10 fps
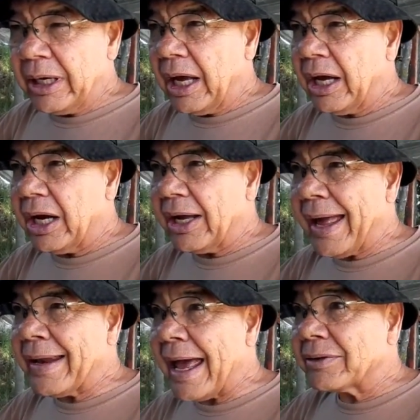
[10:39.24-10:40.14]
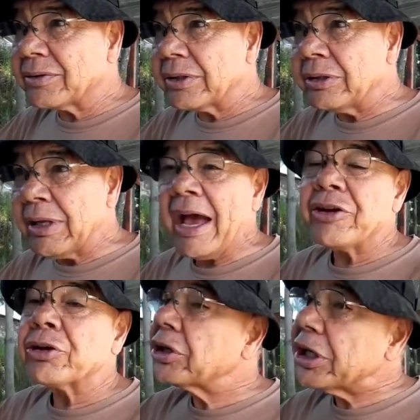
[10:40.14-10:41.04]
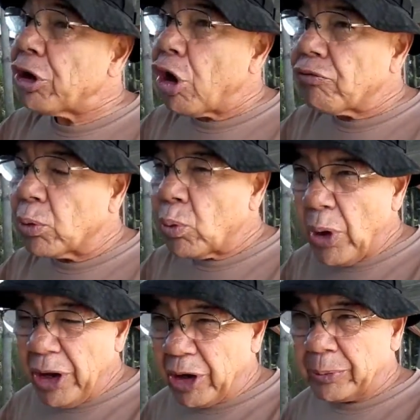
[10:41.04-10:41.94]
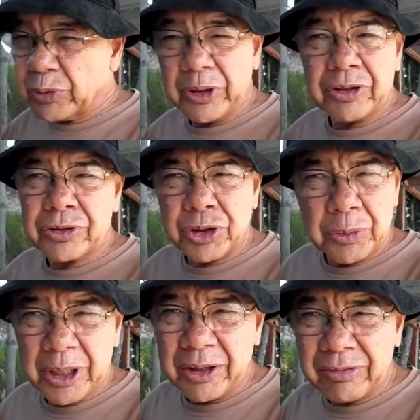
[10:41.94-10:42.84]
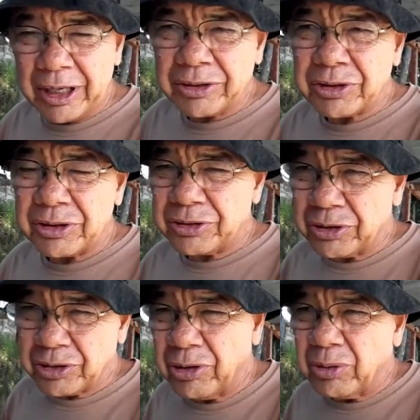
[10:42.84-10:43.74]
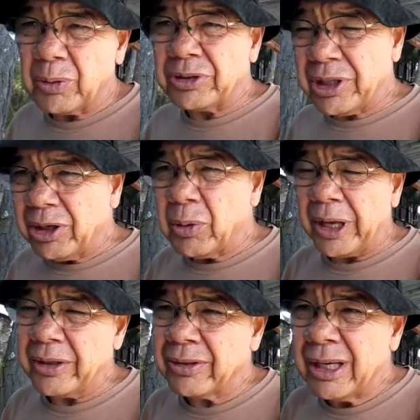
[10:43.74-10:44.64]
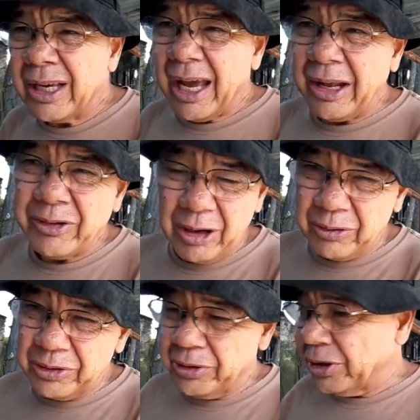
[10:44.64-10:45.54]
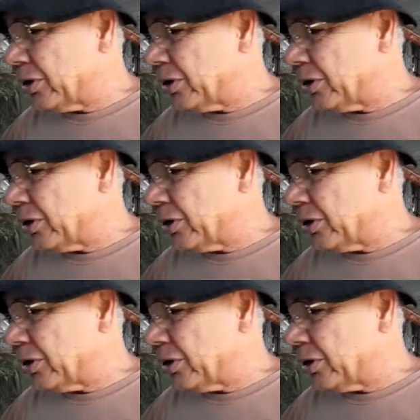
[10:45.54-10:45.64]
And that now you're going to get overwhelmed with too many things to deal with, and you're not going to do any